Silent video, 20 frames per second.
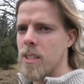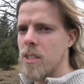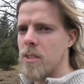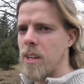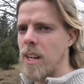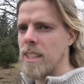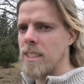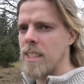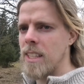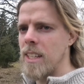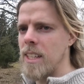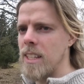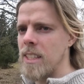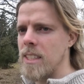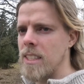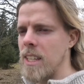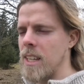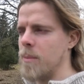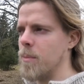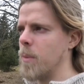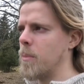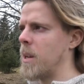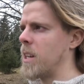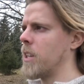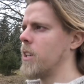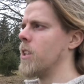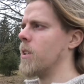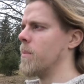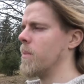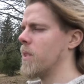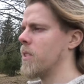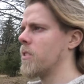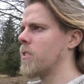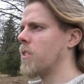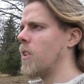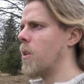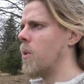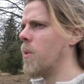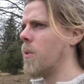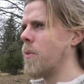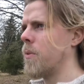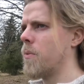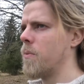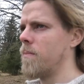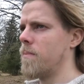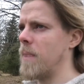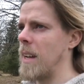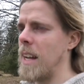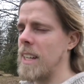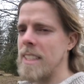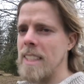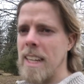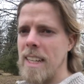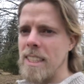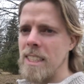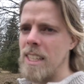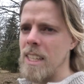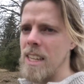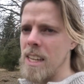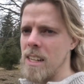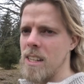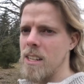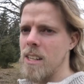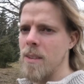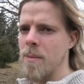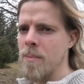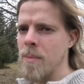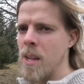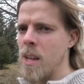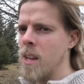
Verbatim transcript: It creates an easy momentum. So as I see it,